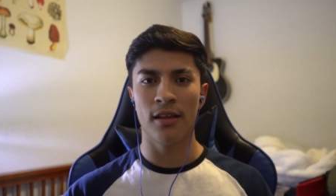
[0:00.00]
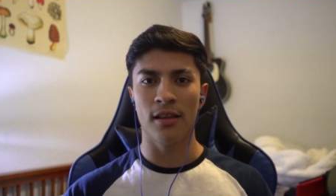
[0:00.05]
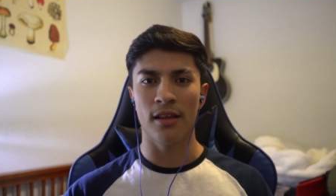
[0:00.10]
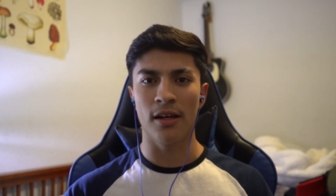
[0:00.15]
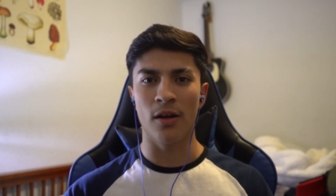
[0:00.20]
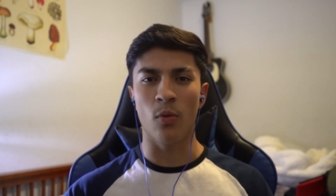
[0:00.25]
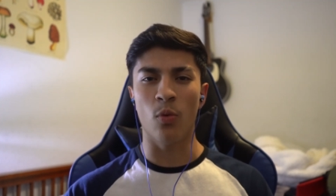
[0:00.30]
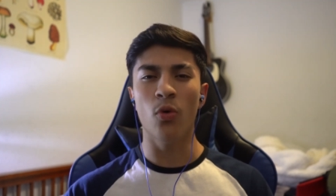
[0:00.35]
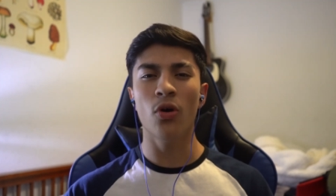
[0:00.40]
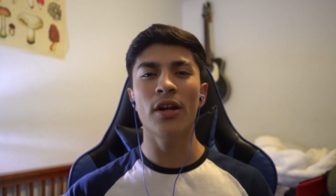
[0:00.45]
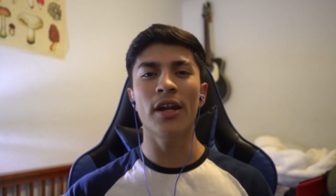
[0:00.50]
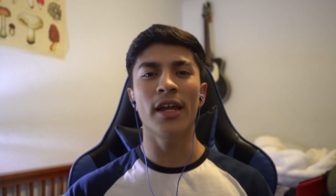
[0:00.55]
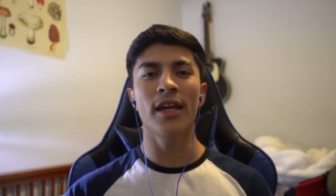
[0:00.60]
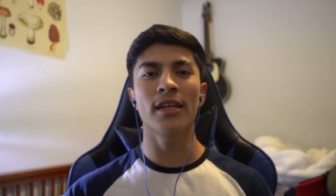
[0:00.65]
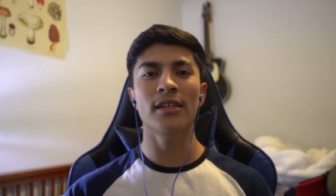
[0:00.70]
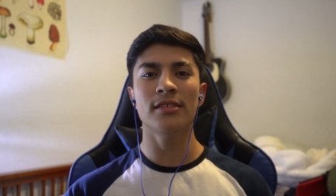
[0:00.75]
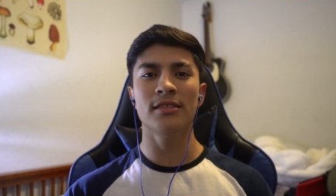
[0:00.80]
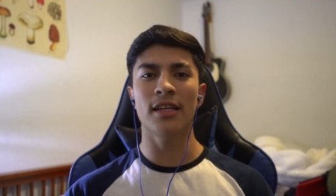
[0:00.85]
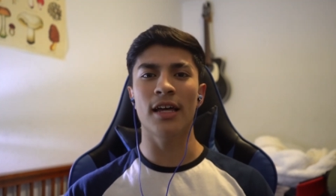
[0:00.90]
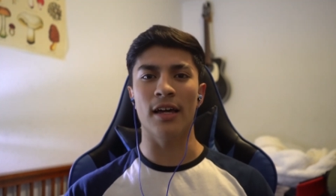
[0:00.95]
Like, what
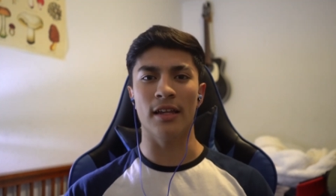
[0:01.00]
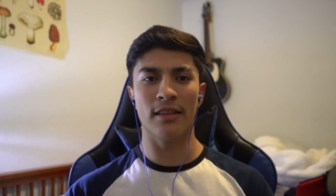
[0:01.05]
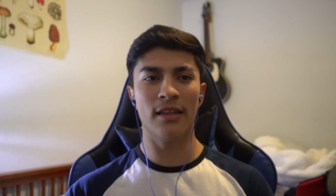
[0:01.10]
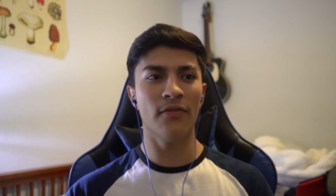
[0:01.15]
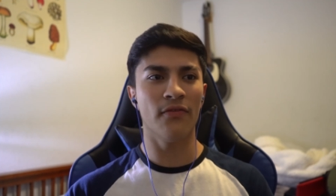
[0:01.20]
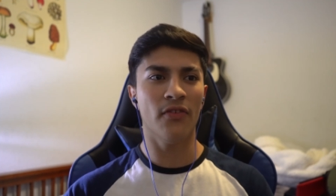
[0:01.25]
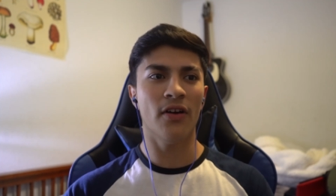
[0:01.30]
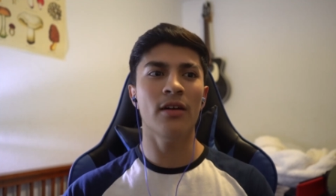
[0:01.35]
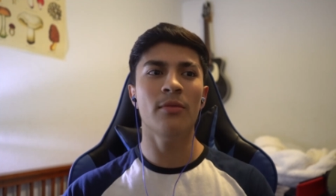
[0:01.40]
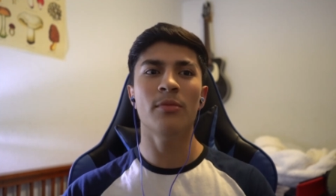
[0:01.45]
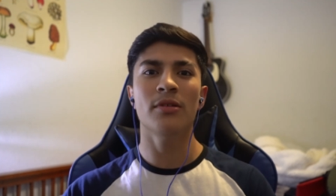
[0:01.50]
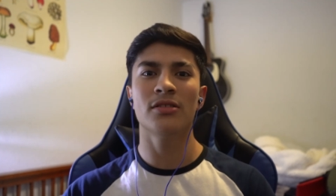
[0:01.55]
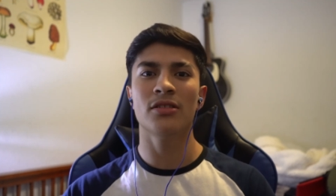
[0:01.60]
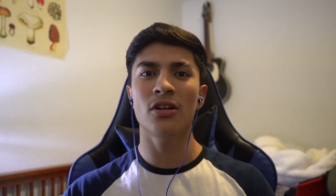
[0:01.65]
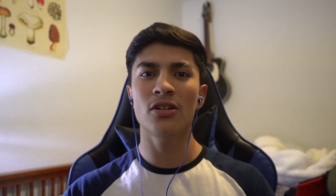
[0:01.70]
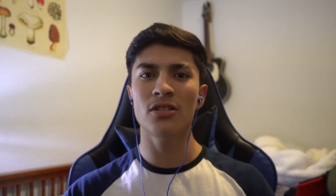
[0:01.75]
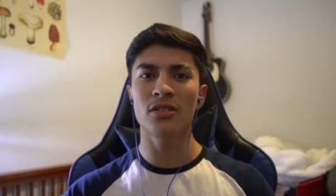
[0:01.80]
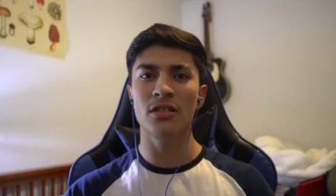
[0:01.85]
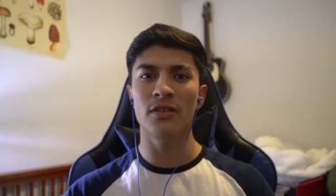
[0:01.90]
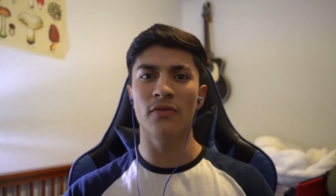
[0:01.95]
is that? Define
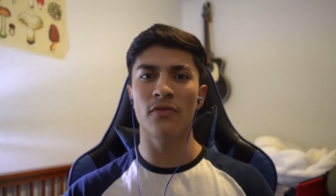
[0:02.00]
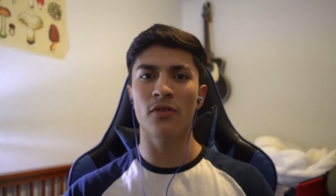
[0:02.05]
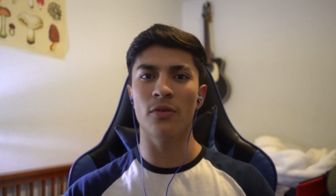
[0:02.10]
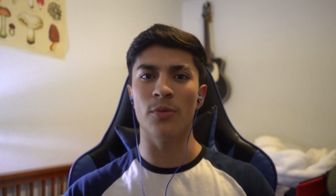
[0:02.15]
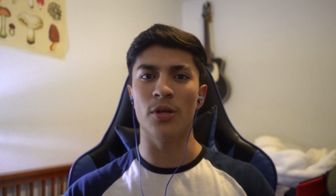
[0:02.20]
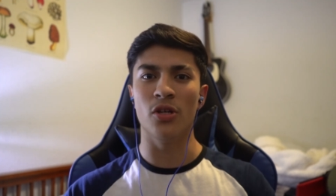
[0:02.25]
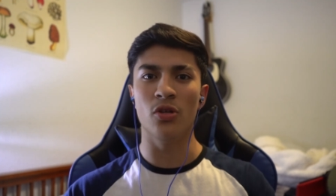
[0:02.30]
misogyny for me.